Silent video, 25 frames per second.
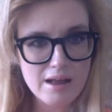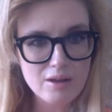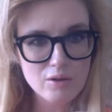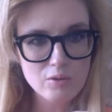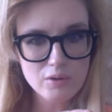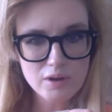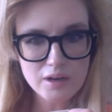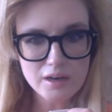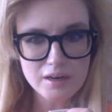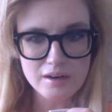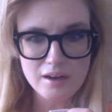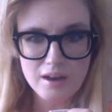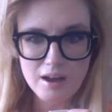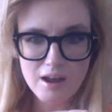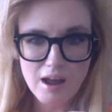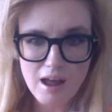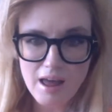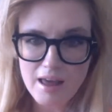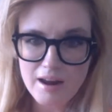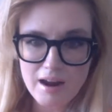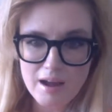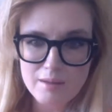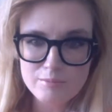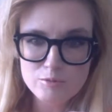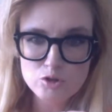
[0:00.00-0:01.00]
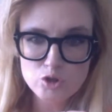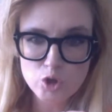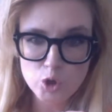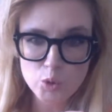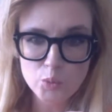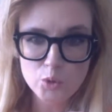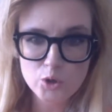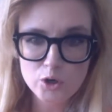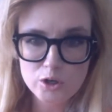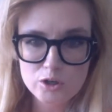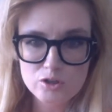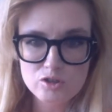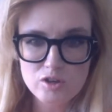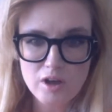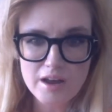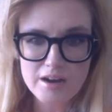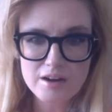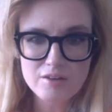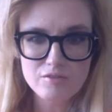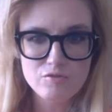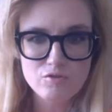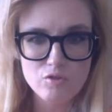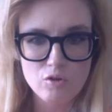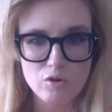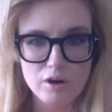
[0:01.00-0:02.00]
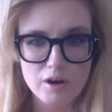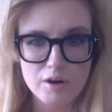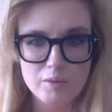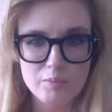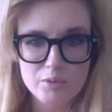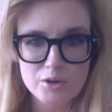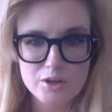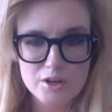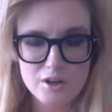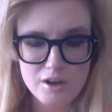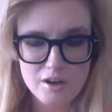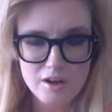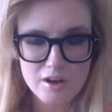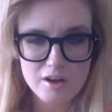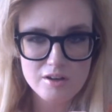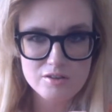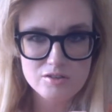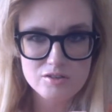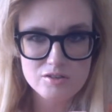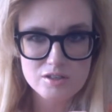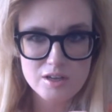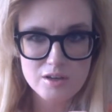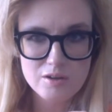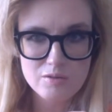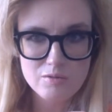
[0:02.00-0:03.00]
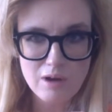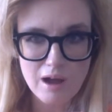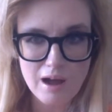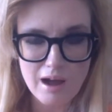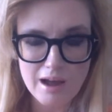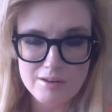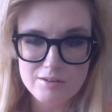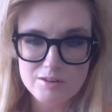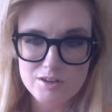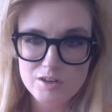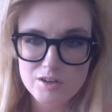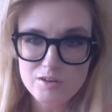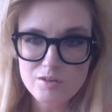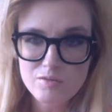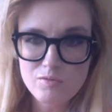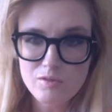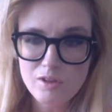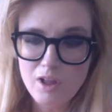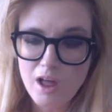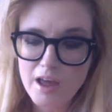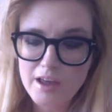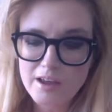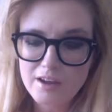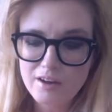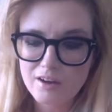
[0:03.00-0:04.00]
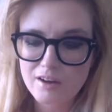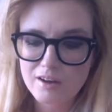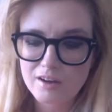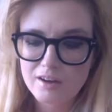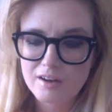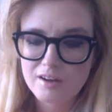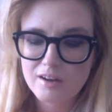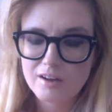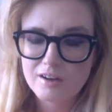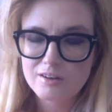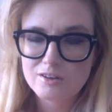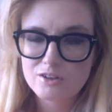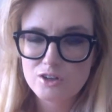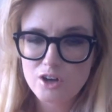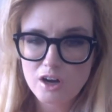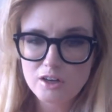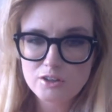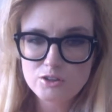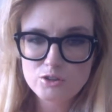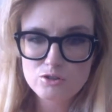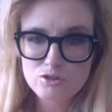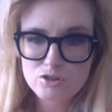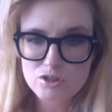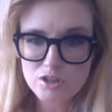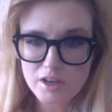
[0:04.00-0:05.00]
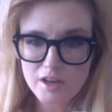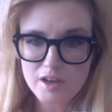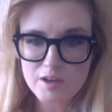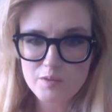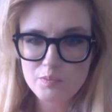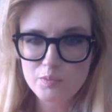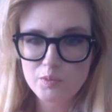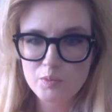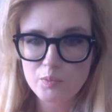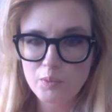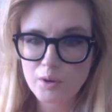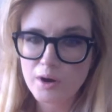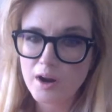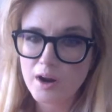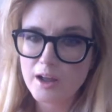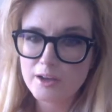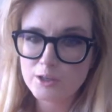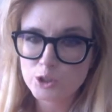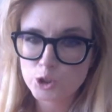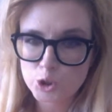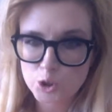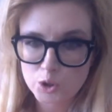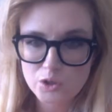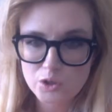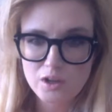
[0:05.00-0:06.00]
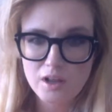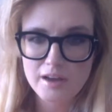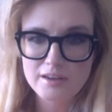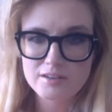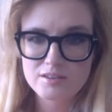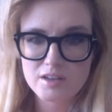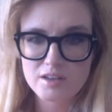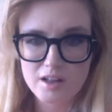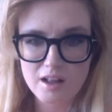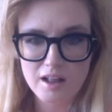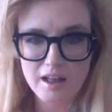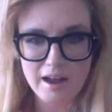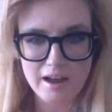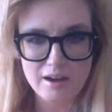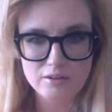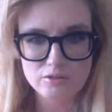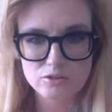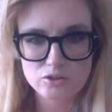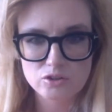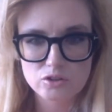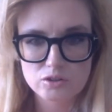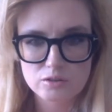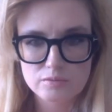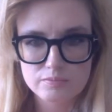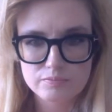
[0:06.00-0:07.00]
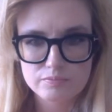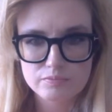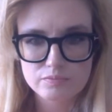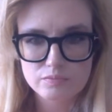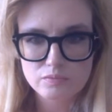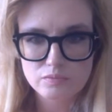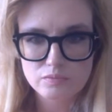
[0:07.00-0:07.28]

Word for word: Halloween. And I'm super excited for it because it, I didn't like Doctor Sleep, but I sure liked Hill House.